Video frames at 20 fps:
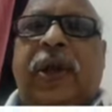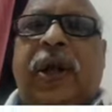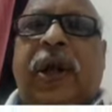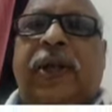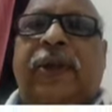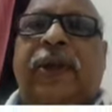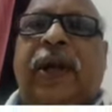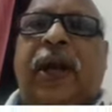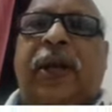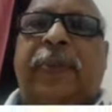
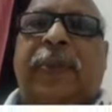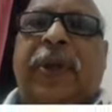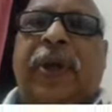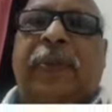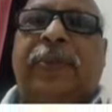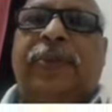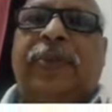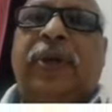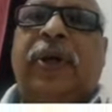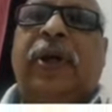and that
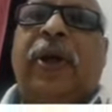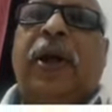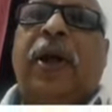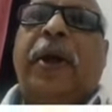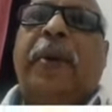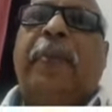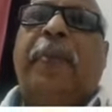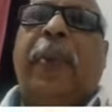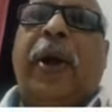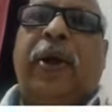becomes the
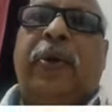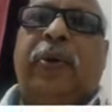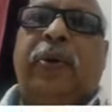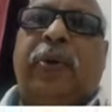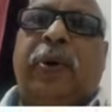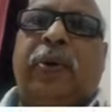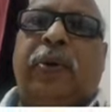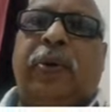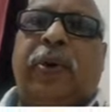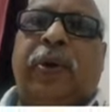
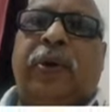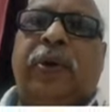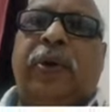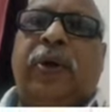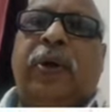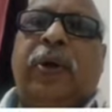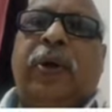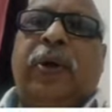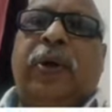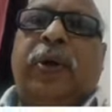microcontroller.
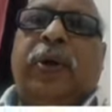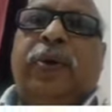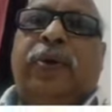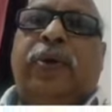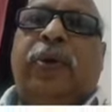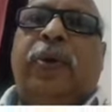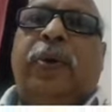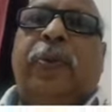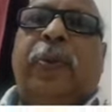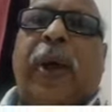
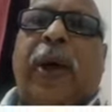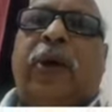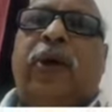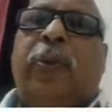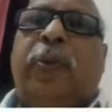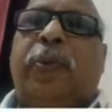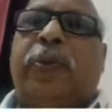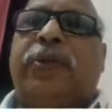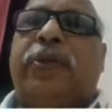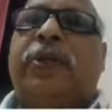So
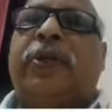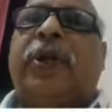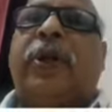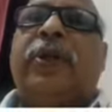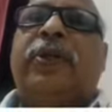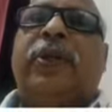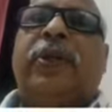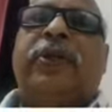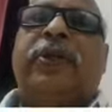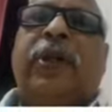microprocessor
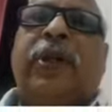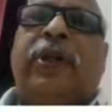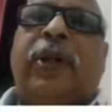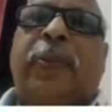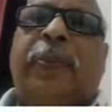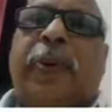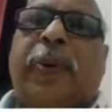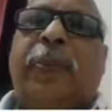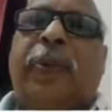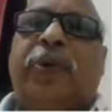is a general
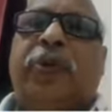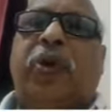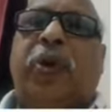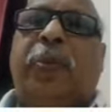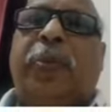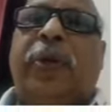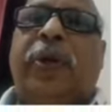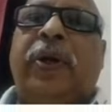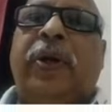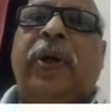purpose
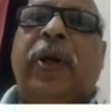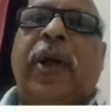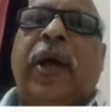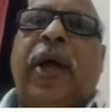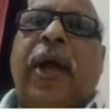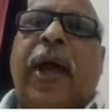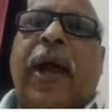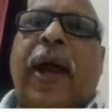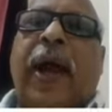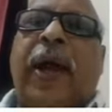computer
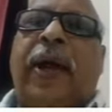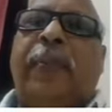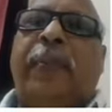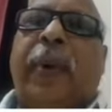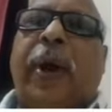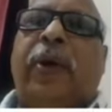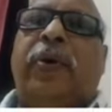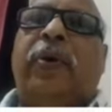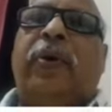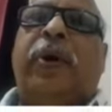and
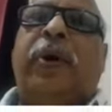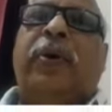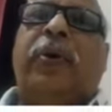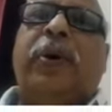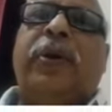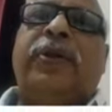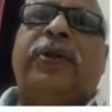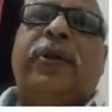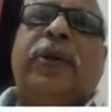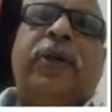
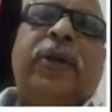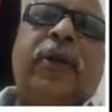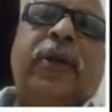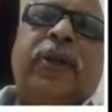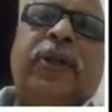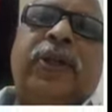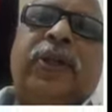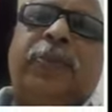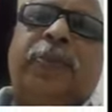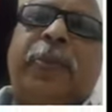microcontroller is a
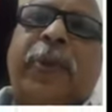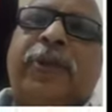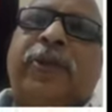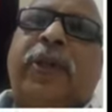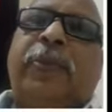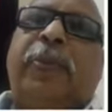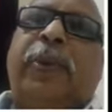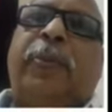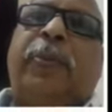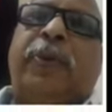
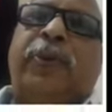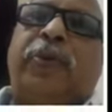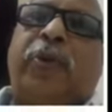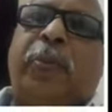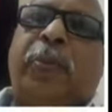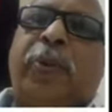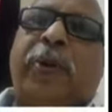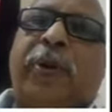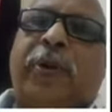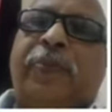special purpose
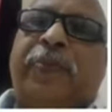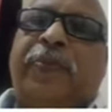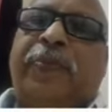computer.